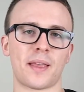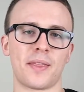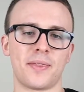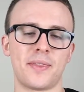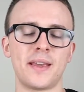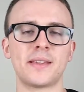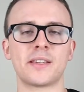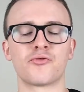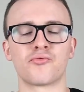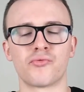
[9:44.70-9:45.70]
this
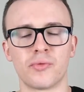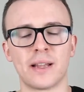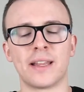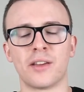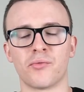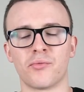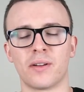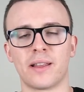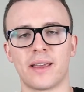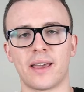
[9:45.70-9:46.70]
is really,
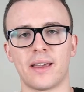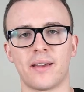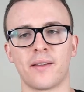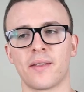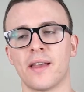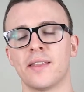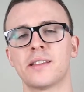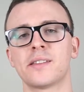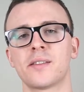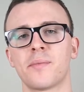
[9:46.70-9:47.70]
really key.
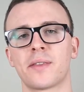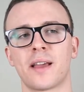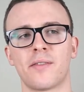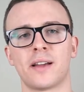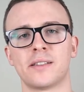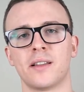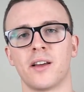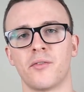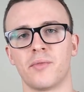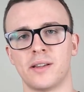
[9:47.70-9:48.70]
This is something I've actually
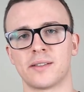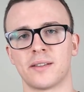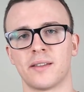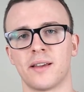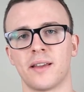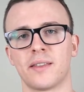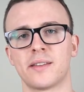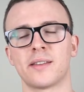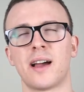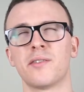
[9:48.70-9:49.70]
learned recently.
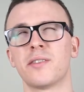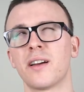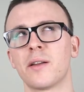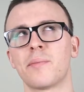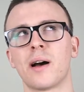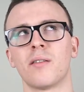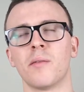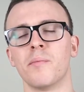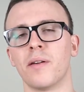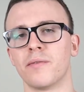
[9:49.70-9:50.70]
I learned about a
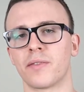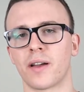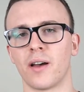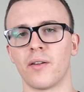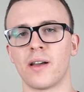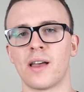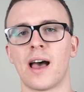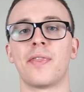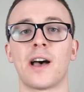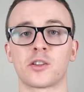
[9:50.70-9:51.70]
month ago,
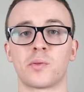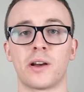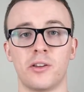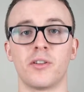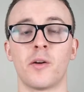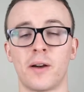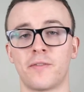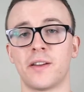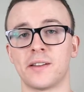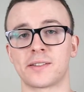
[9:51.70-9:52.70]
and that's why my
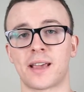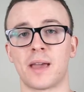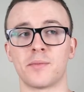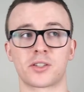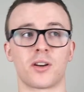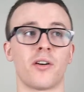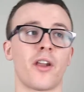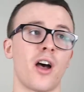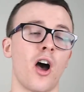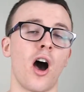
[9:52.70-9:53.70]
fitness game has gone
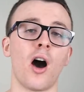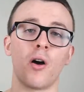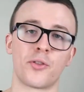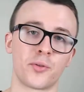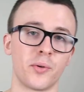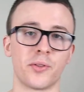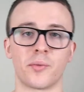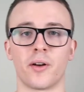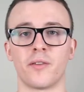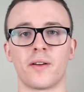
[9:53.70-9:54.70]
up through the
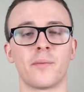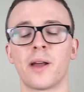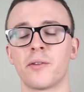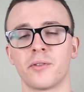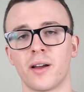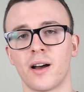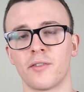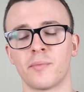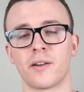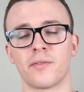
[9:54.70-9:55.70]
roof. I'm now doing
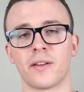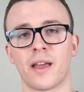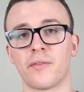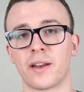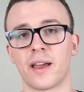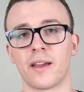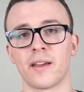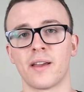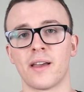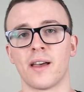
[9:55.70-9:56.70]
half marathon every day.
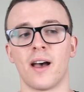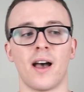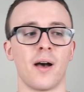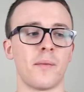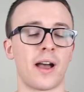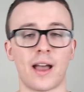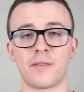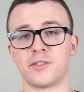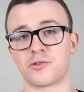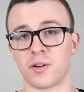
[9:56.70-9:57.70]
I have
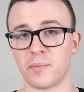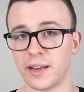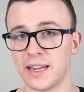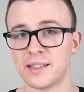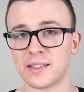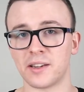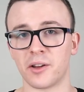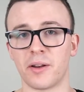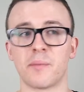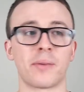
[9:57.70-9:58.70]
destroyed my knees in
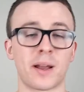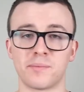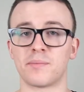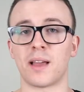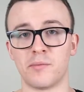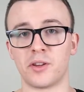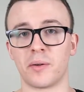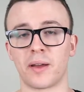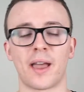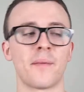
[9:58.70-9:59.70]
doing it, but I'm
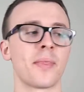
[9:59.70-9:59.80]
doing it.